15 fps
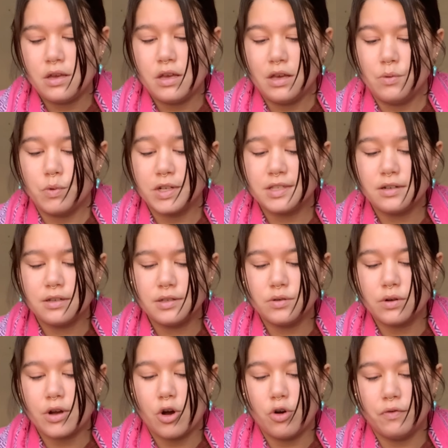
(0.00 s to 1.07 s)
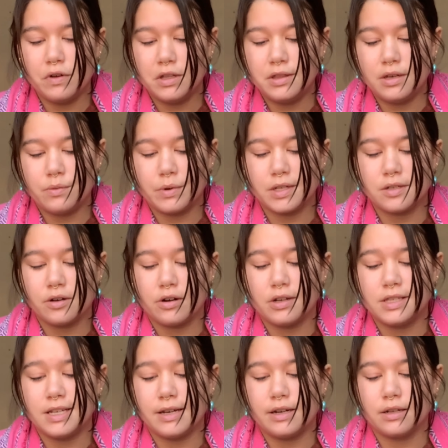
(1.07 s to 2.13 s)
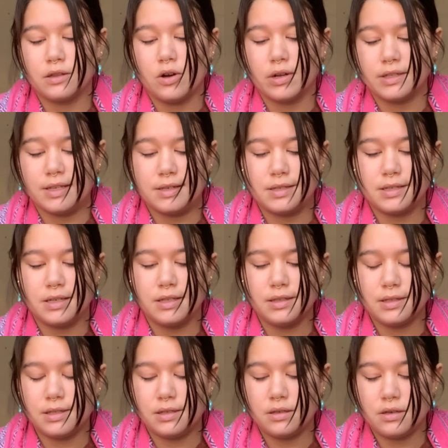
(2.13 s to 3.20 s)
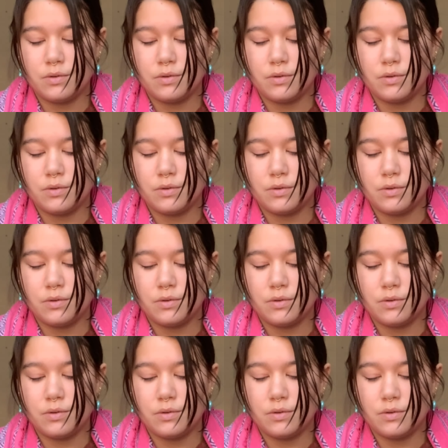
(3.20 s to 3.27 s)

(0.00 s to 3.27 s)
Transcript: It wasn't until COVID that we started dating long distance.